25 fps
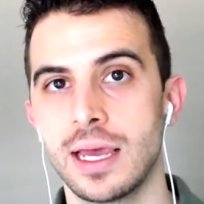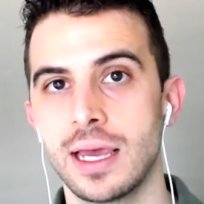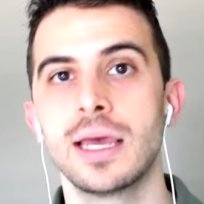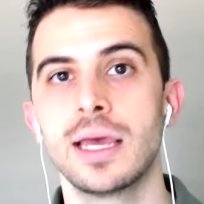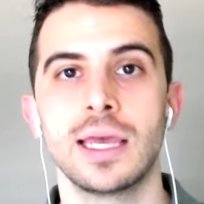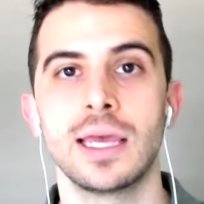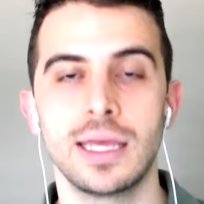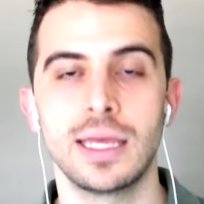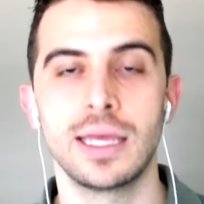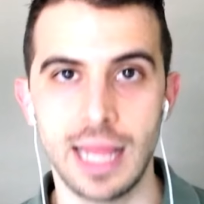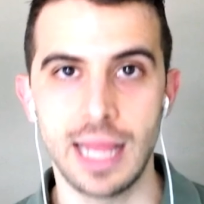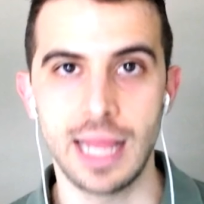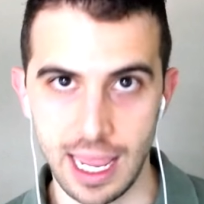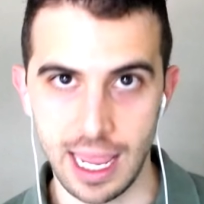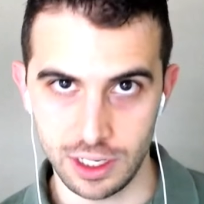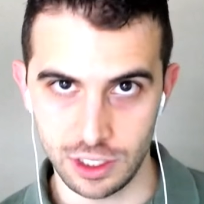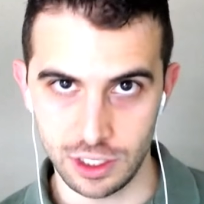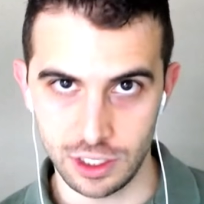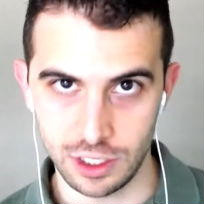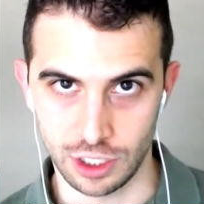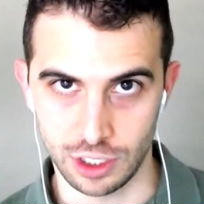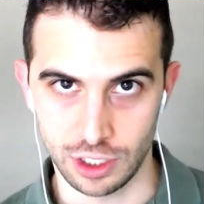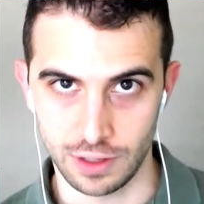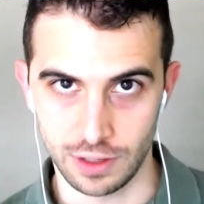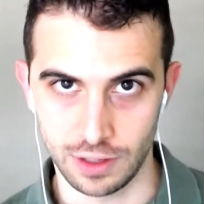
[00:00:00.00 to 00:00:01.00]
Hit
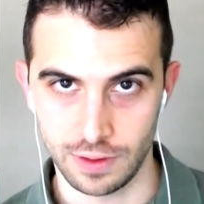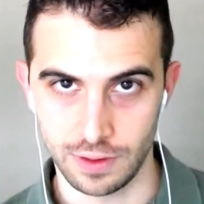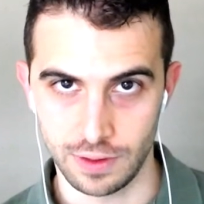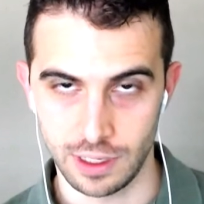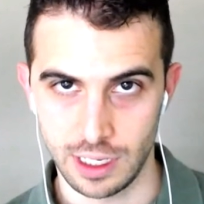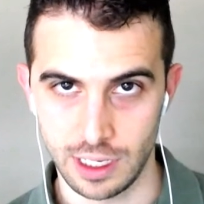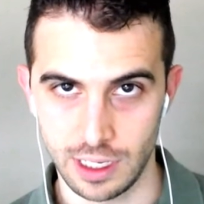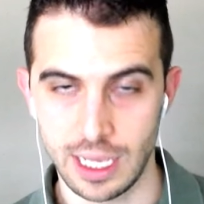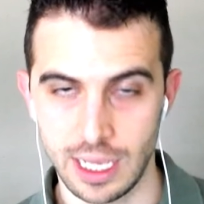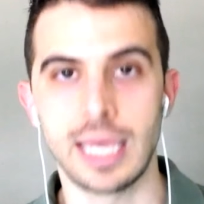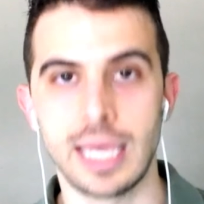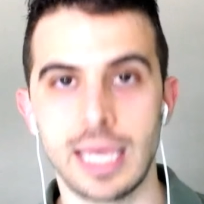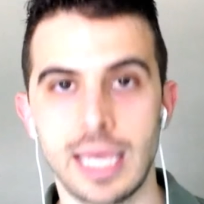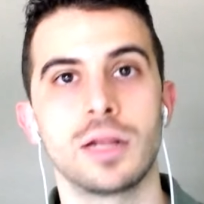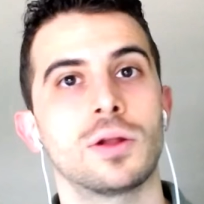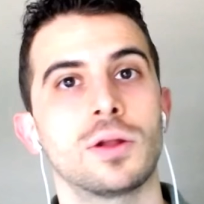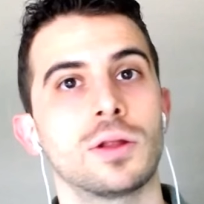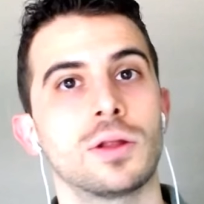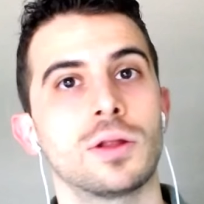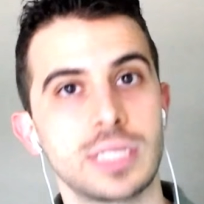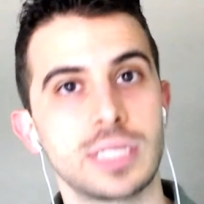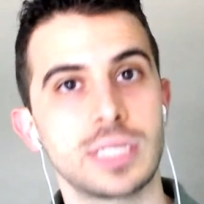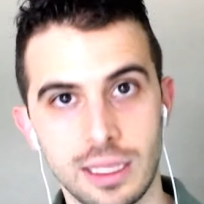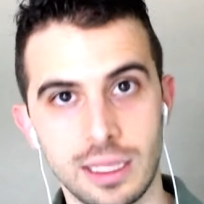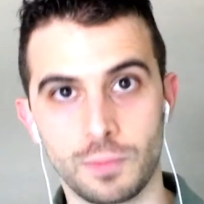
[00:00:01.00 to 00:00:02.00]
enter, and it'll
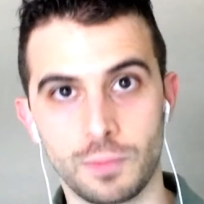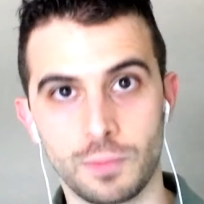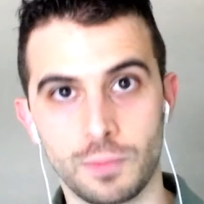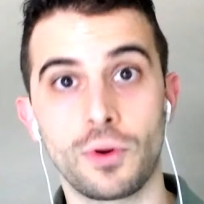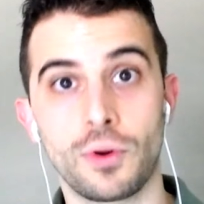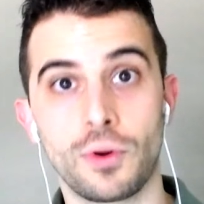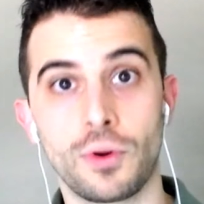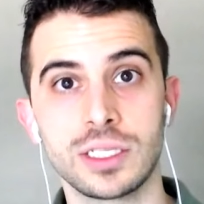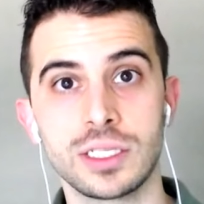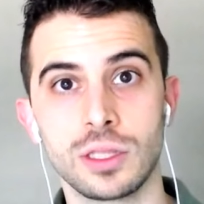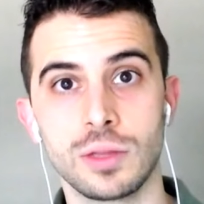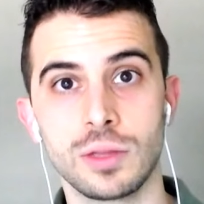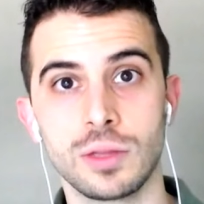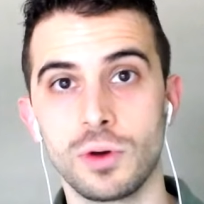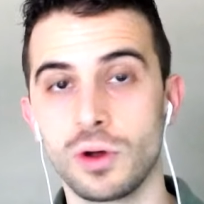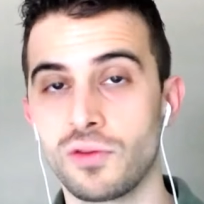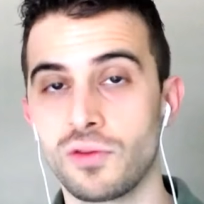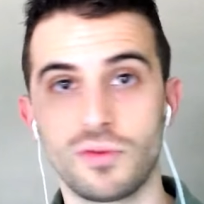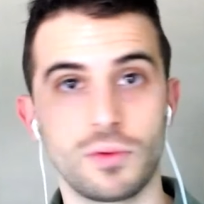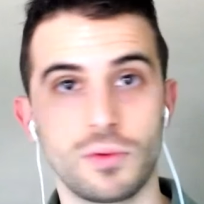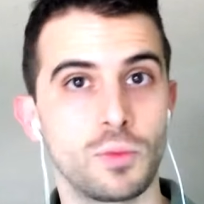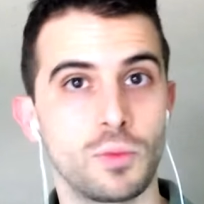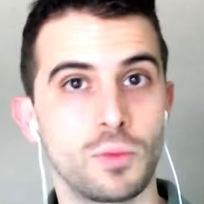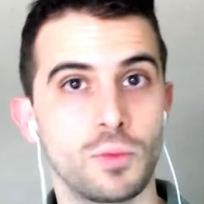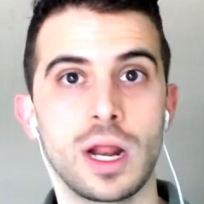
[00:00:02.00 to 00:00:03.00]
take the price of the book
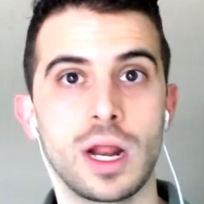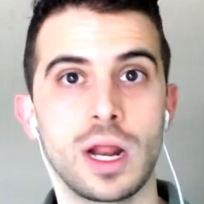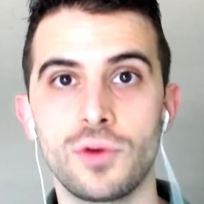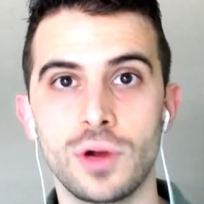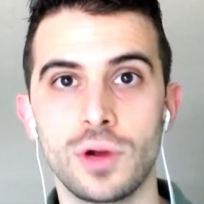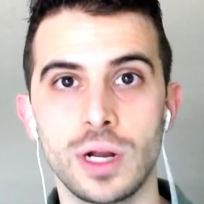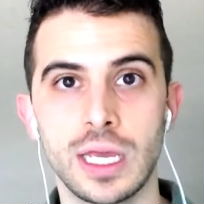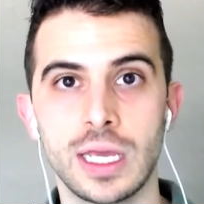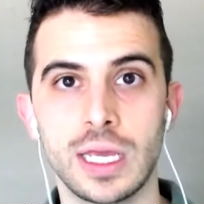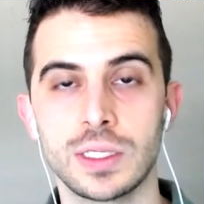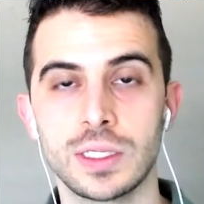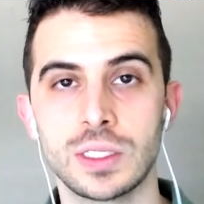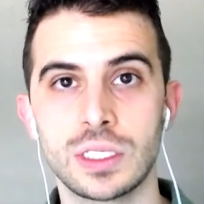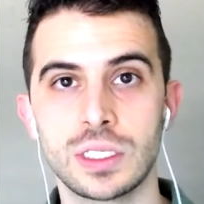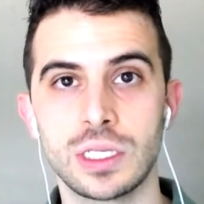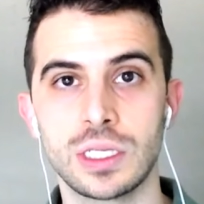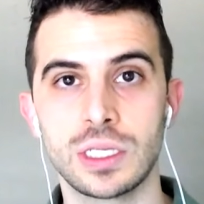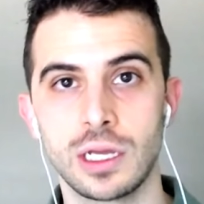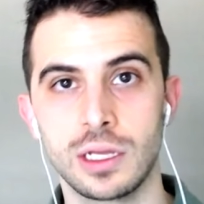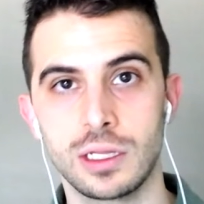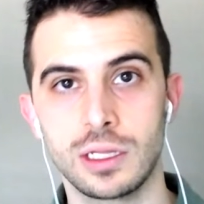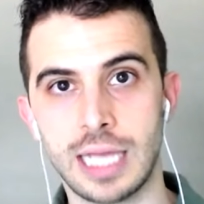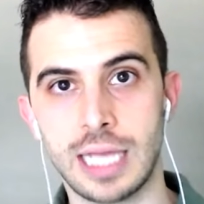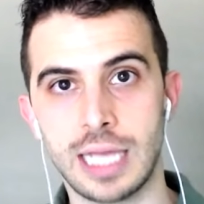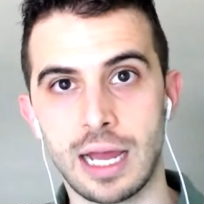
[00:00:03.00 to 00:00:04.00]
from whatever it
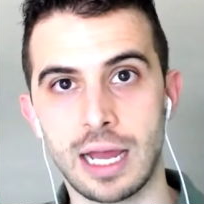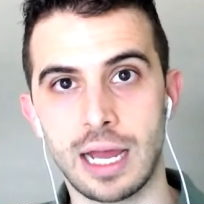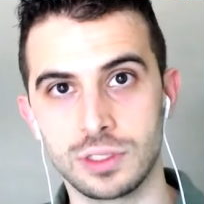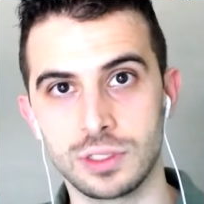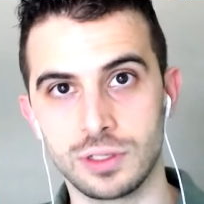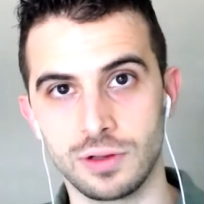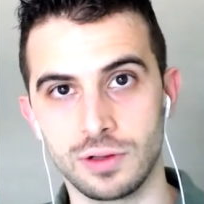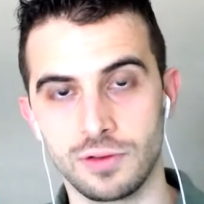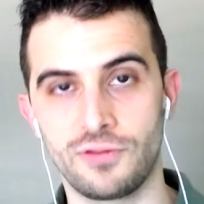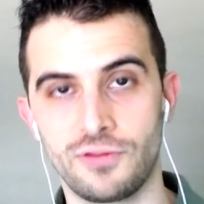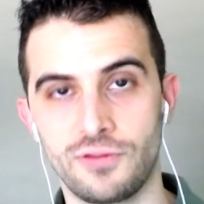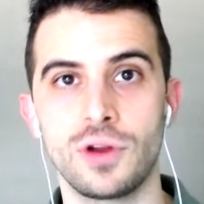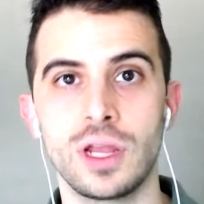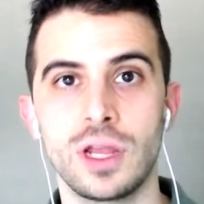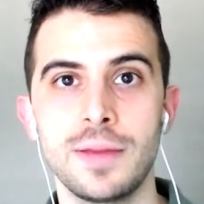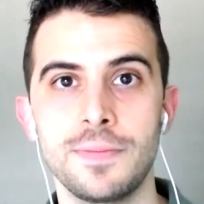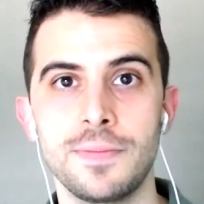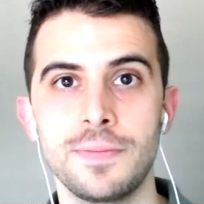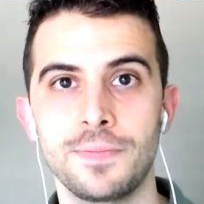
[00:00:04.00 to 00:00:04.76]
is down to free.